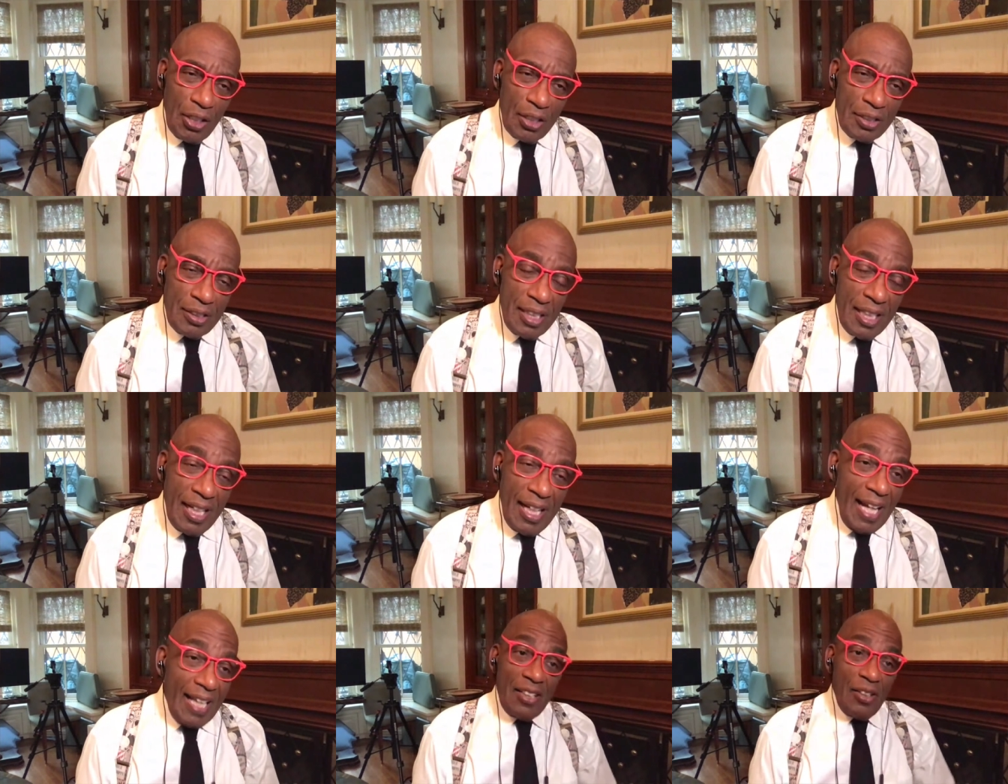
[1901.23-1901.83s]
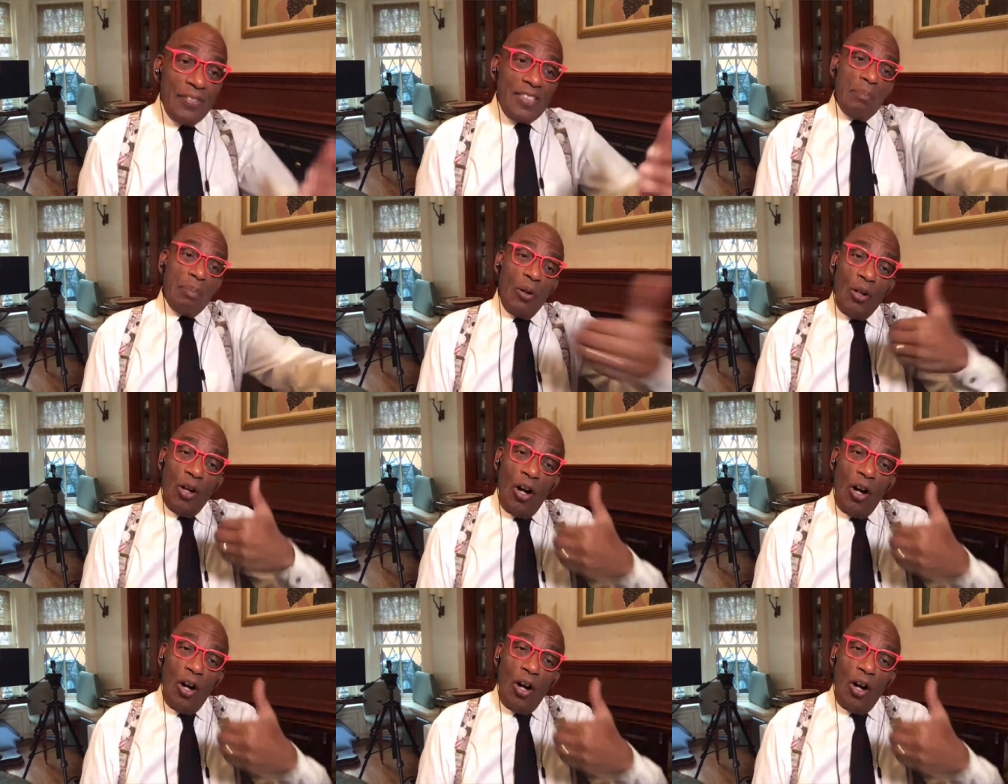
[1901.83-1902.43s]
And then all of a sudden he
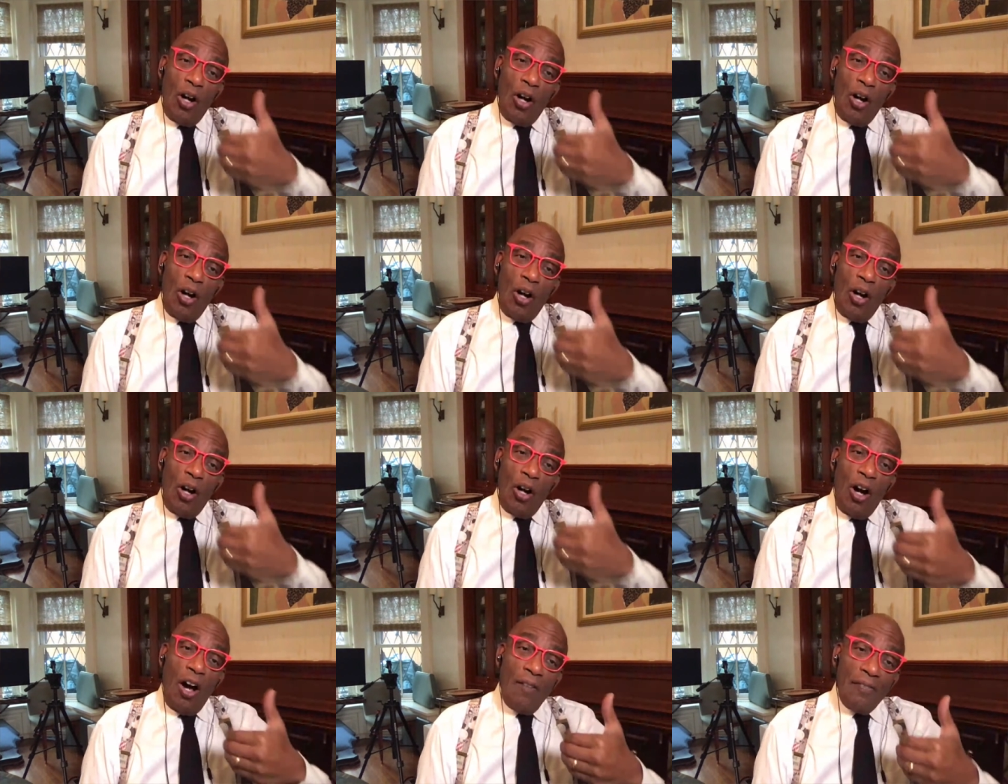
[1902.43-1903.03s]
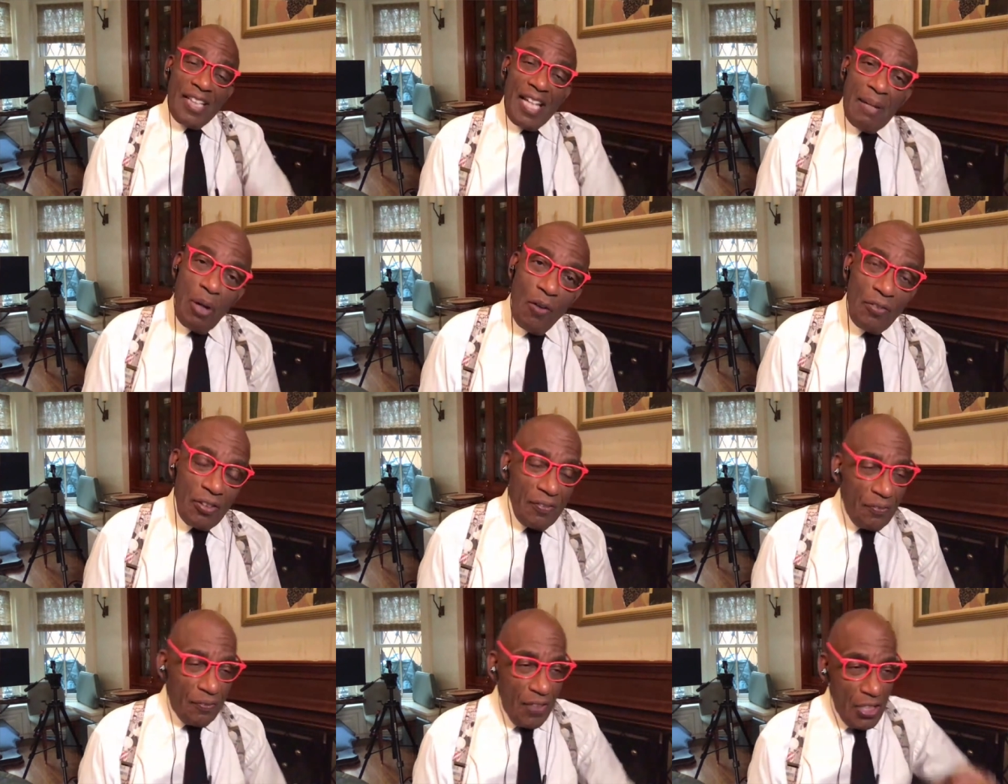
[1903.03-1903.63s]
broke off and came over and
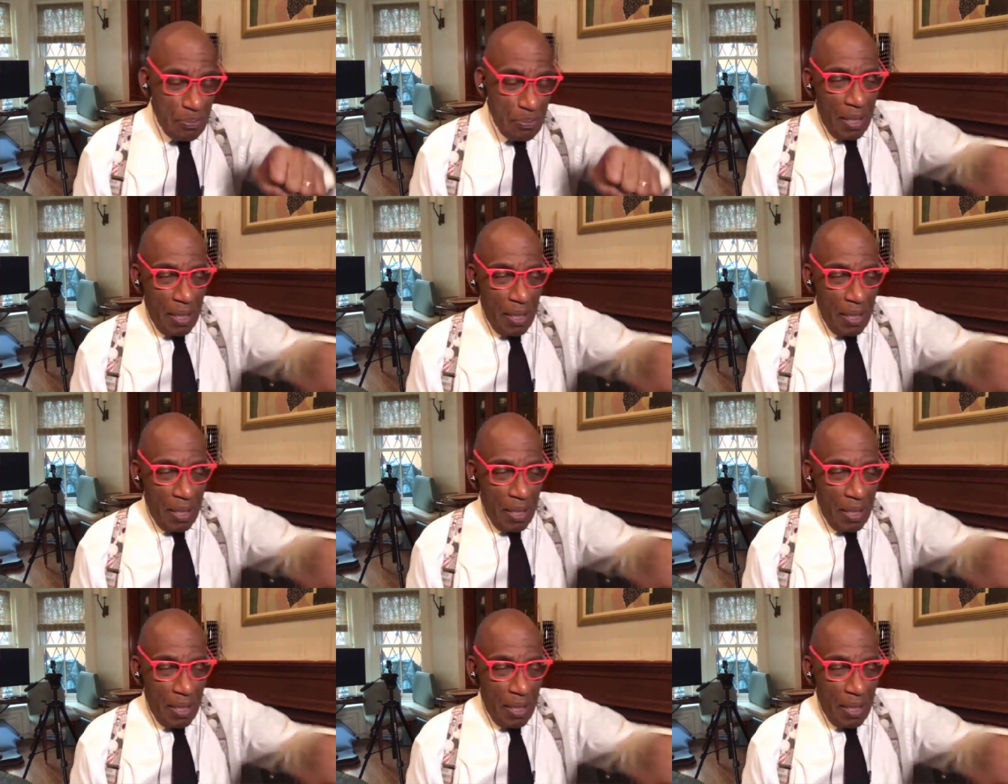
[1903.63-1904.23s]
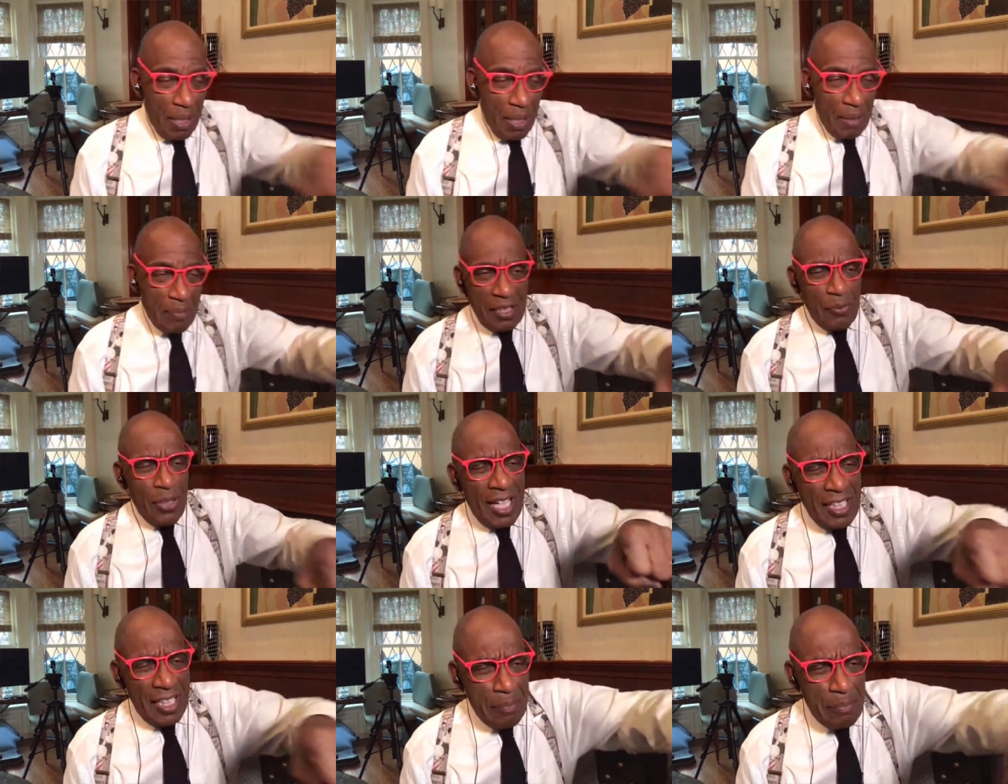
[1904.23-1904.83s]
fist bumps. And we got to keep
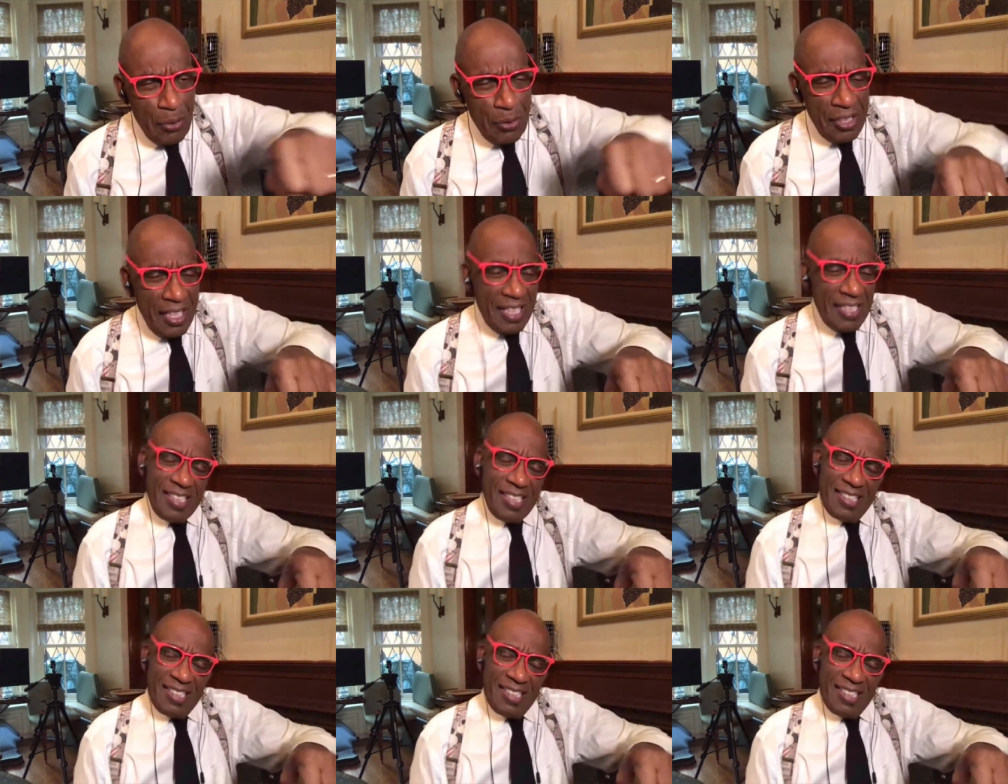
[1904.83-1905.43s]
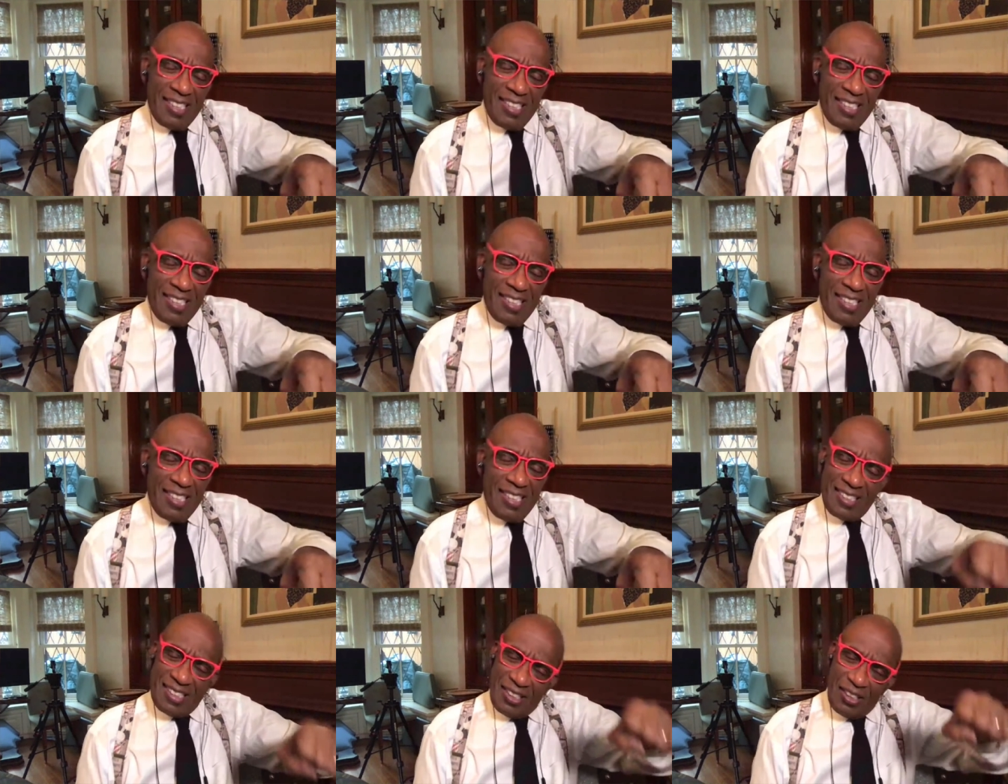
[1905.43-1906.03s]
doing this. I said, all right, Mr.
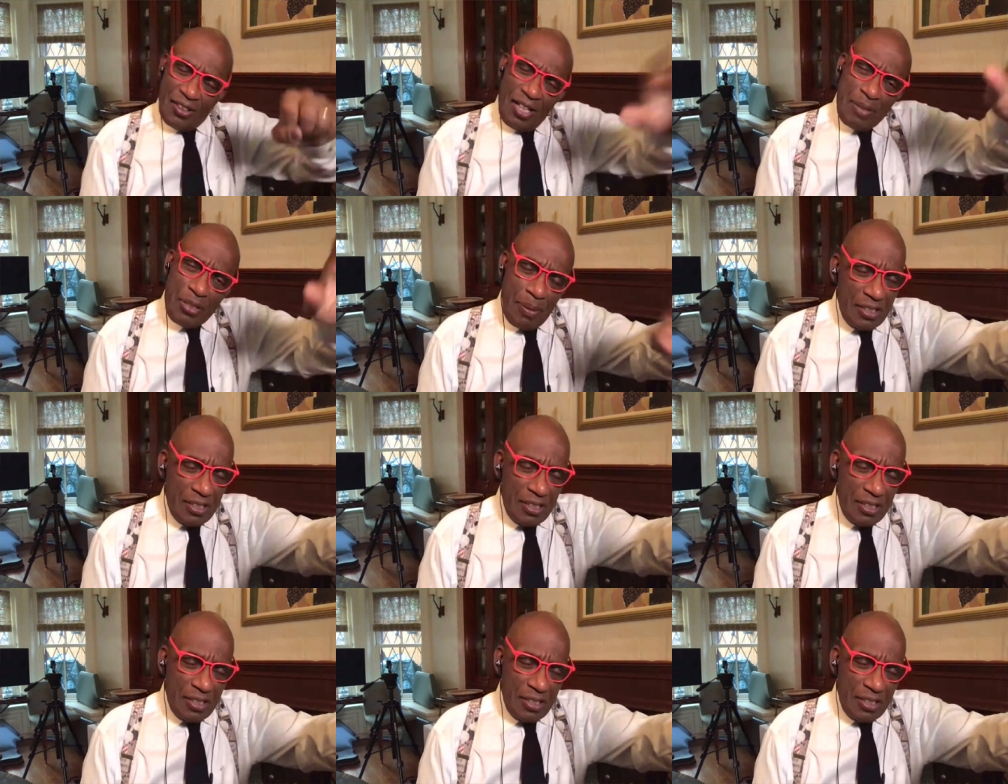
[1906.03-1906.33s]
President.